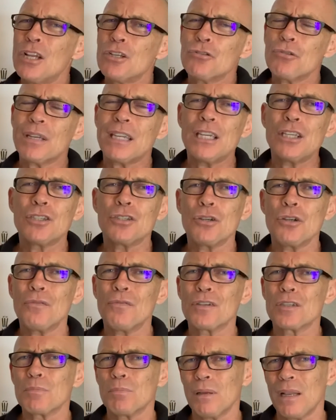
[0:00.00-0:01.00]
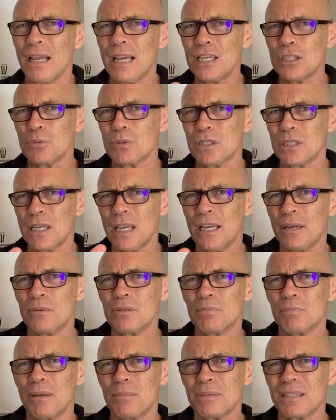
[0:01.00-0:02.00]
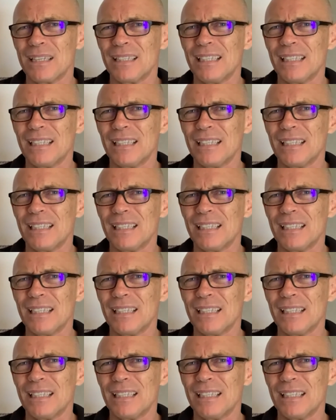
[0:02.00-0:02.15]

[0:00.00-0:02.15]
Tricky surface. Players were saying it was perhaps a